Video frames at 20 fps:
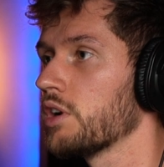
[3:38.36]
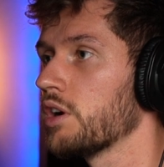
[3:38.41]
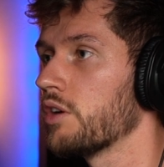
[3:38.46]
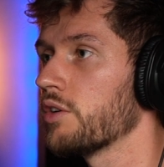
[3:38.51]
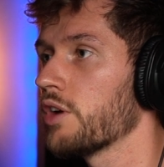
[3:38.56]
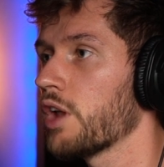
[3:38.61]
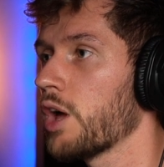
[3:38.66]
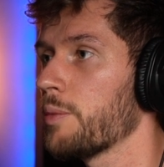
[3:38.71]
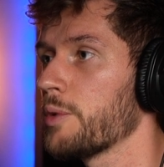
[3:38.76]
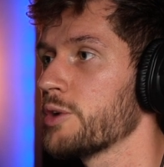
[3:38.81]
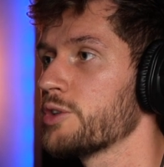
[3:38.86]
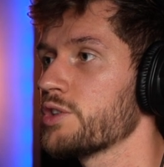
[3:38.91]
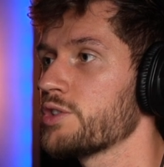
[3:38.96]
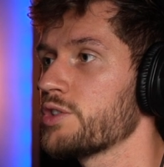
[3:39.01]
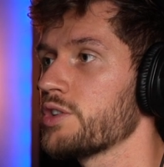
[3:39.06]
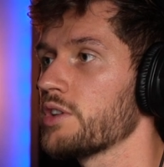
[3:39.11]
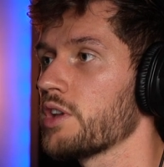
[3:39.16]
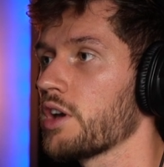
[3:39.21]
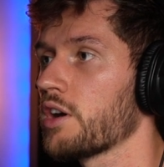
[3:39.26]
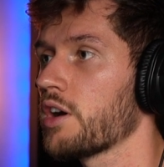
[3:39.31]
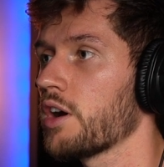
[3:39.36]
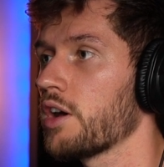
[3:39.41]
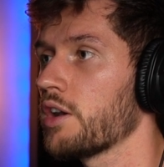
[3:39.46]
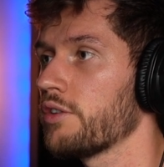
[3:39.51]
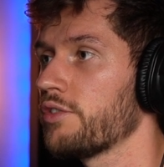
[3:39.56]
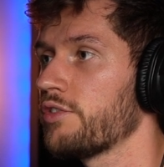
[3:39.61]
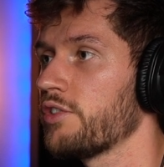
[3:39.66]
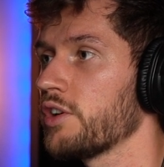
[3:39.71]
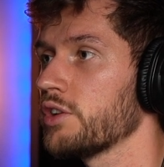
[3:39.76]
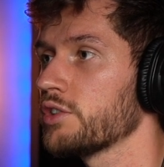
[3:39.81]
Or now I'm adjusting the
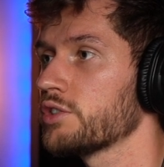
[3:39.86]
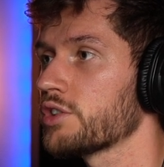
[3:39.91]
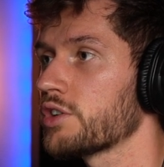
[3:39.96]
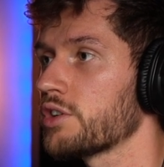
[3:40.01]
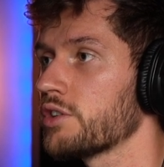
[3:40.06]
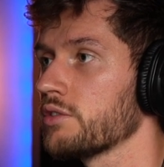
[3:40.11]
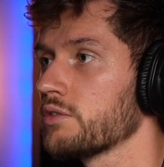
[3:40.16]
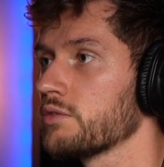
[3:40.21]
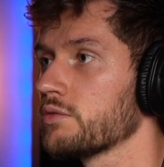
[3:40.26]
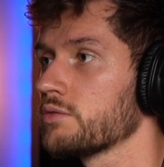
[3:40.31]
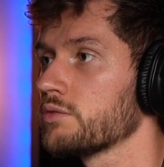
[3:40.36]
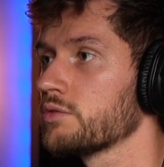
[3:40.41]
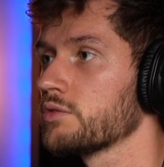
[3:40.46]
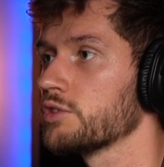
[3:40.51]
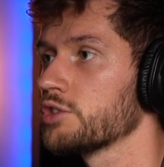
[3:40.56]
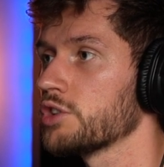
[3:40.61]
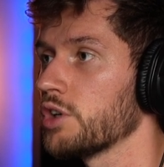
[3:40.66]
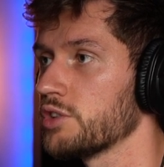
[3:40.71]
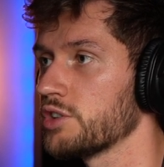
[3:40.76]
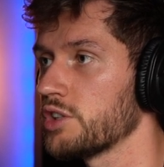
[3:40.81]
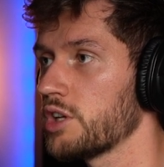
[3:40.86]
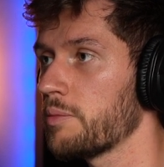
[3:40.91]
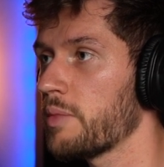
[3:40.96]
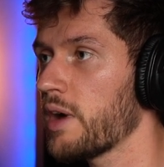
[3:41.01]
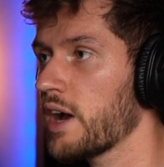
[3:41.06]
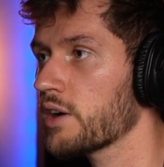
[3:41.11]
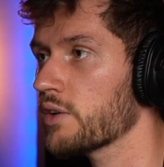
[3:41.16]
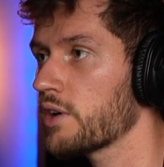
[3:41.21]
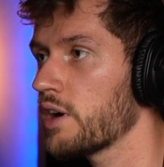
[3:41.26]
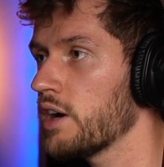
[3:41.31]
cutoff filter, so it's in the
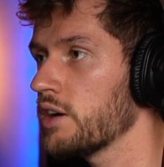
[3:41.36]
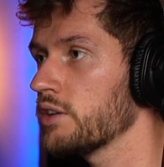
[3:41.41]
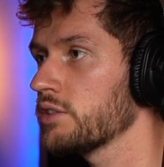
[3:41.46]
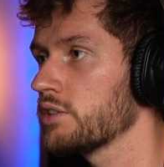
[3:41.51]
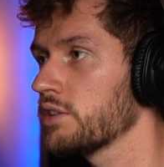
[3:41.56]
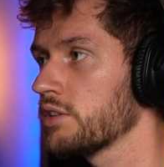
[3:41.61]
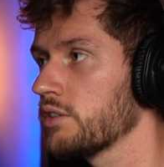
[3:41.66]
background.